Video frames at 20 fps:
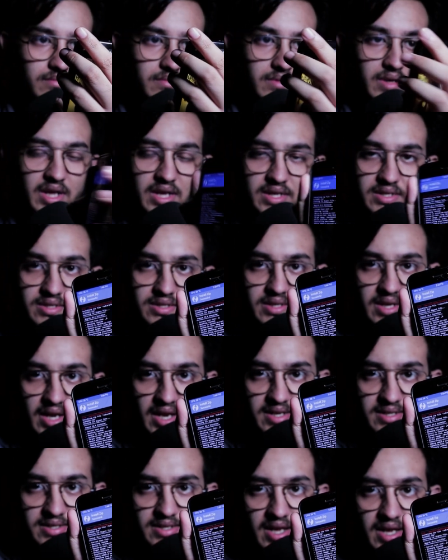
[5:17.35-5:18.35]
Yes,
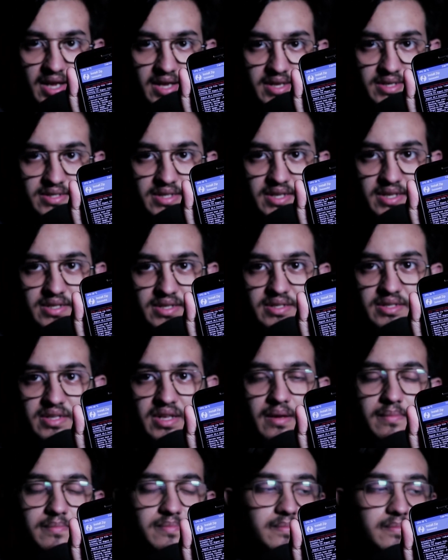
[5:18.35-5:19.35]
it says the
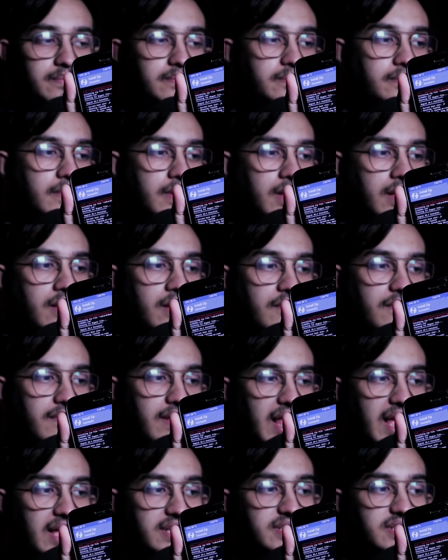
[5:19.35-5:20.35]
zip
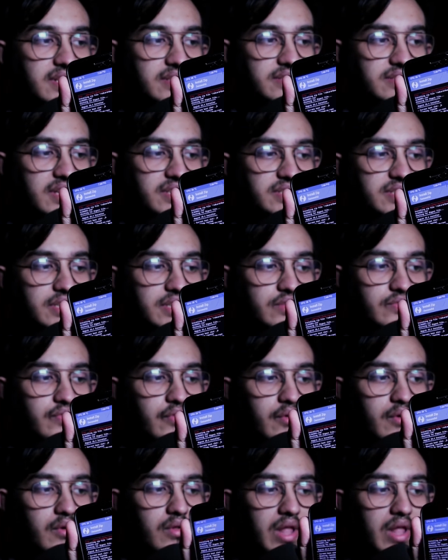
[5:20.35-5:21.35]
flashing
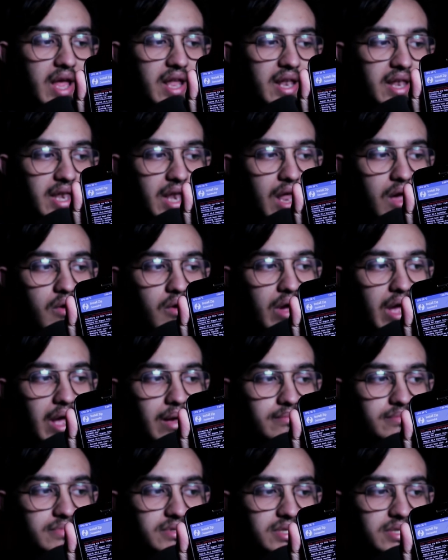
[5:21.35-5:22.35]
successful, and now
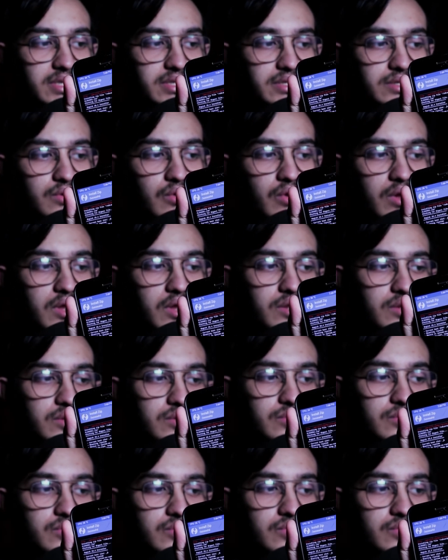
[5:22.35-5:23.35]
I'm just going
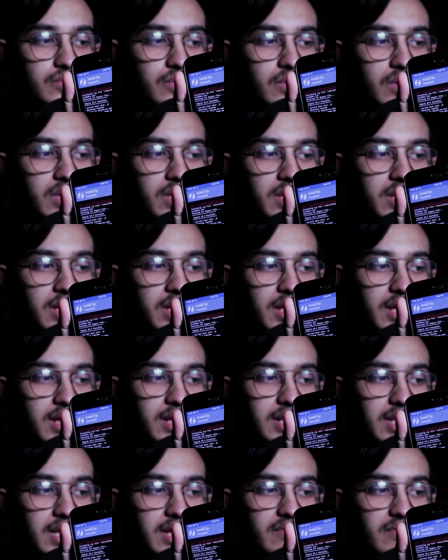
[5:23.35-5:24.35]
to
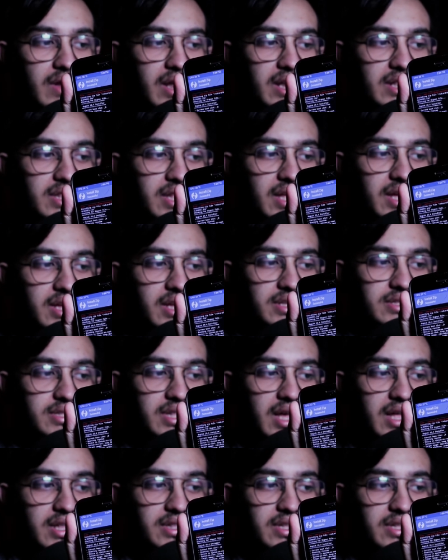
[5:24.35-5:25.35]
click right there
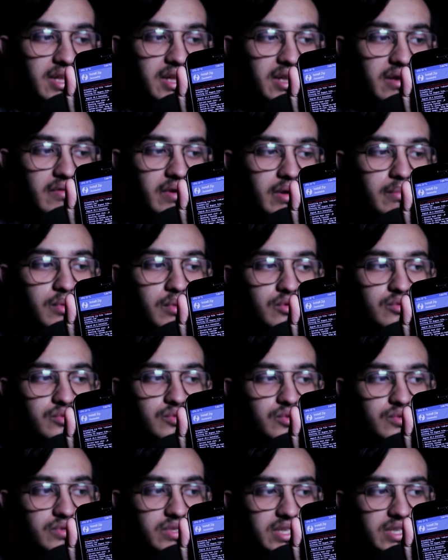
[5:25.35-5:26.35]
that the
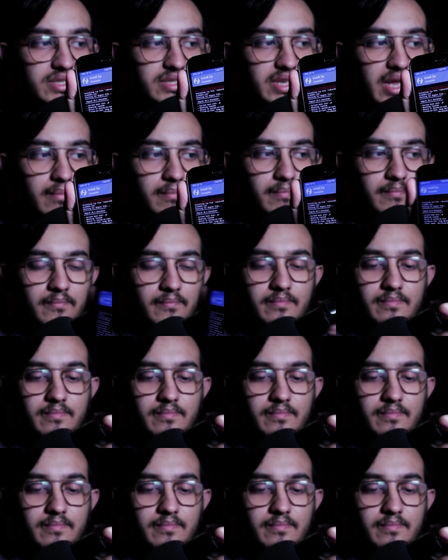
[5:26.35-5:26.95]
reboot to system,